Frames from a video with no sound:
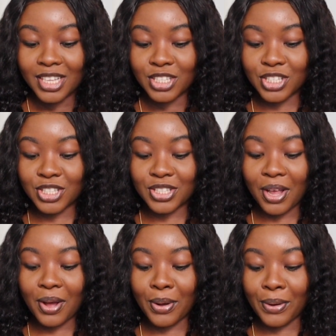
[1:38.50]

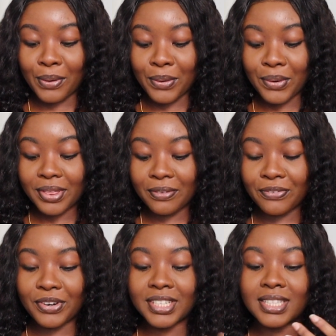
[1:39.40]
so the
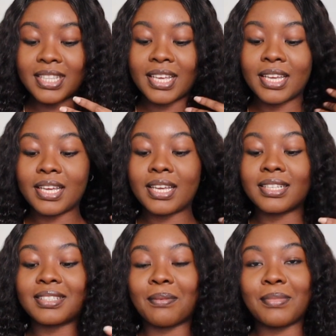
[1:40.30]
first
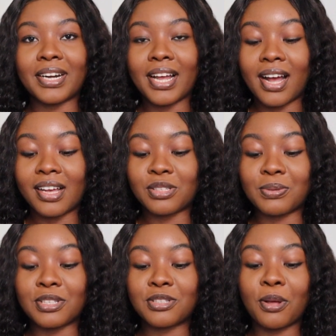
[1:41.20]
thing somebody asked
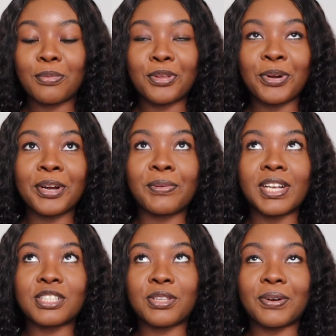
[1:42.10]
was top 3
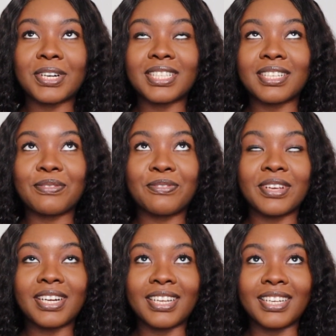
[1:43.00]
restaurants in
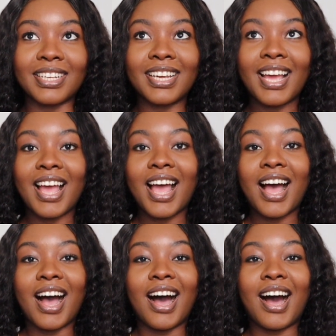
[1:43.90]
Philly.
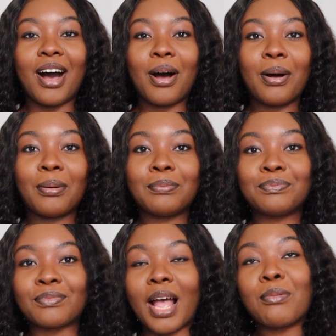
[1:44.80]

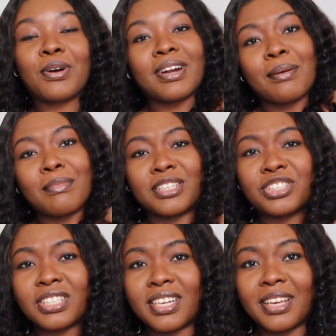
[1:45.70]
I'm not gonna
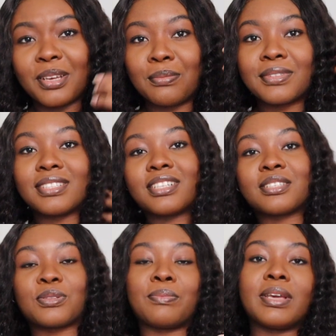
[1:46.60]
mention names
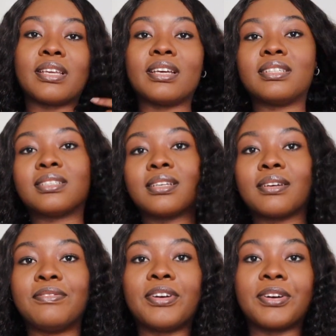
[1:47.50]
just to make it
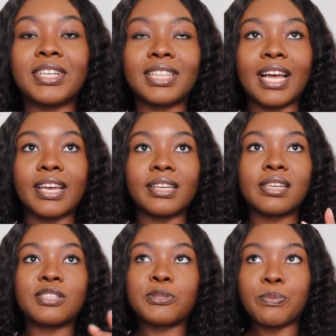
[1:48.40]
very
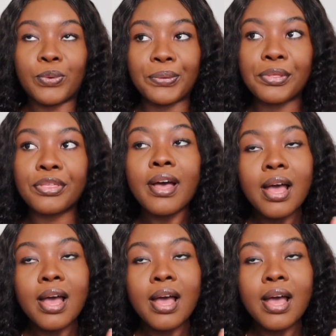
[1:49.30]
like smooth.